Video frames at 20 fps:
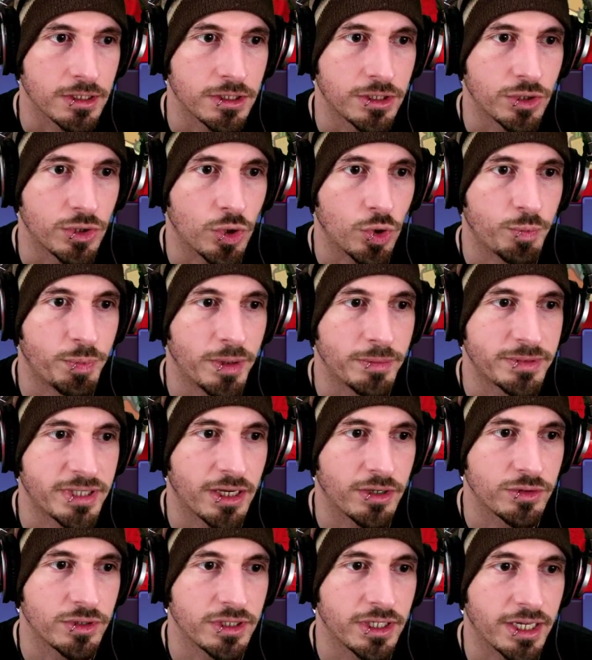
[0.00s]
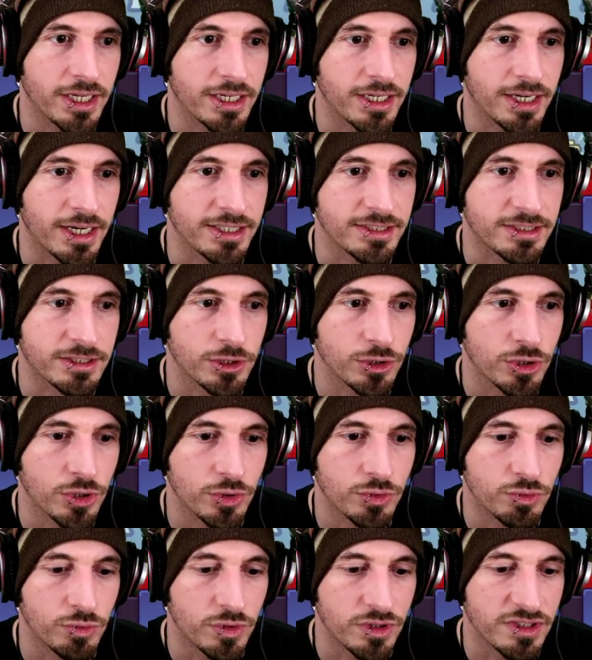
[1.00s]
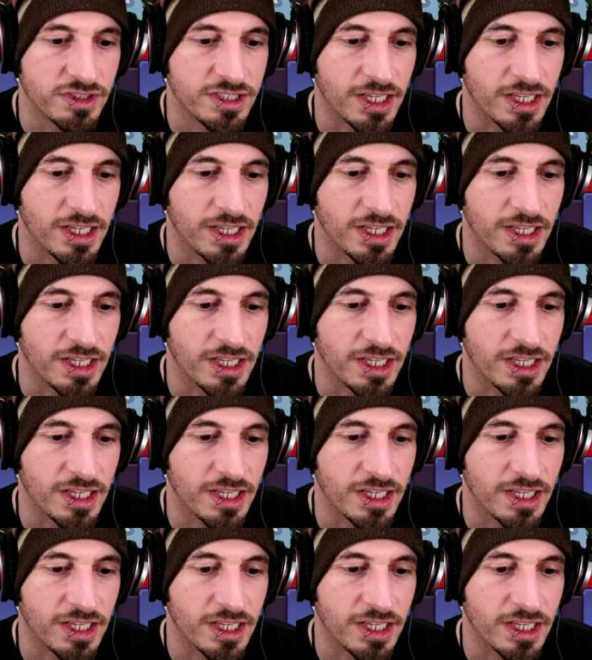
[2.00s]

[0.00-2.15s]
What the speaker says: Good old Pip Town United. I still go through the